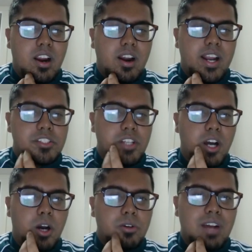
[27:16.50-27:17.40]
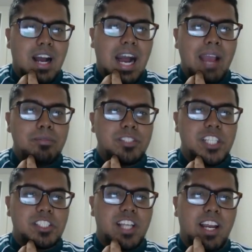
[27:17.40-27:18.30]
Alright, so I'm
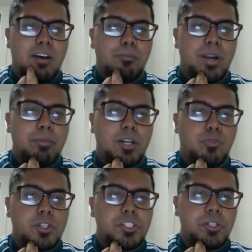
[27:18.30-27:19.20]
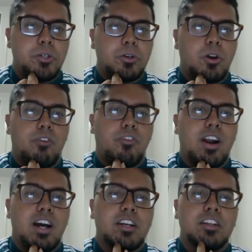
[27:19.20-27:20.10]
just gonna pretty much force you to go
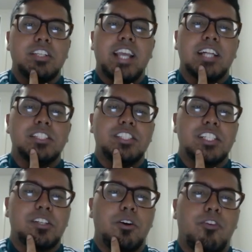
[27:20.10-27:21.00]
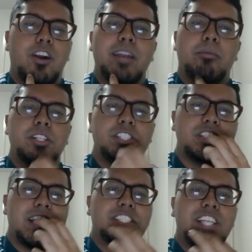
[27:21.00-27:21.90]
for just go for an
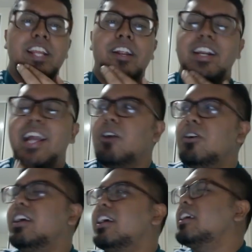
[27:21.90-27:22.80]
emergency exit here and now.